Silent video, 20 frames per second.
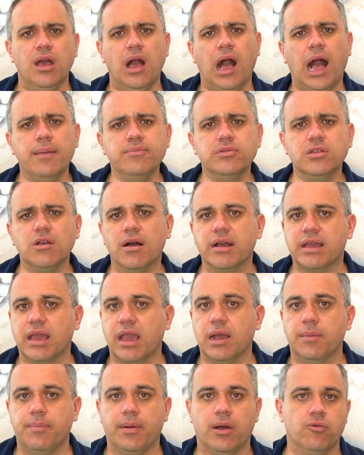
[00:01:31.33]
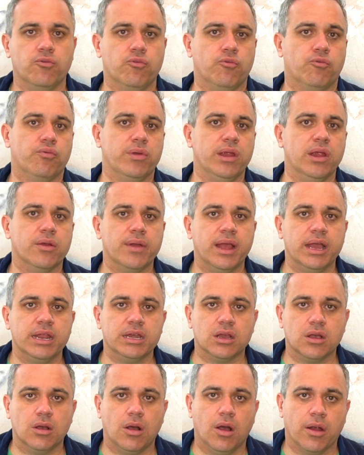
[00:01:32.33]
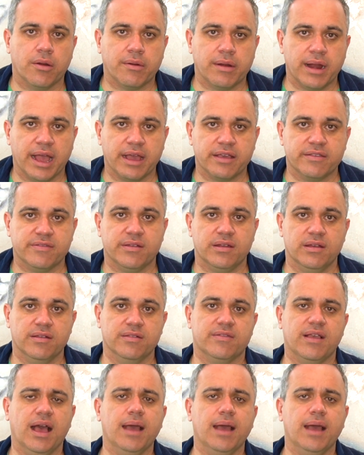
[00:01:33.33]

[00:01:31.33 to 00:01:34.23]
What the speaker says: I'm talking about rear-end car accidents.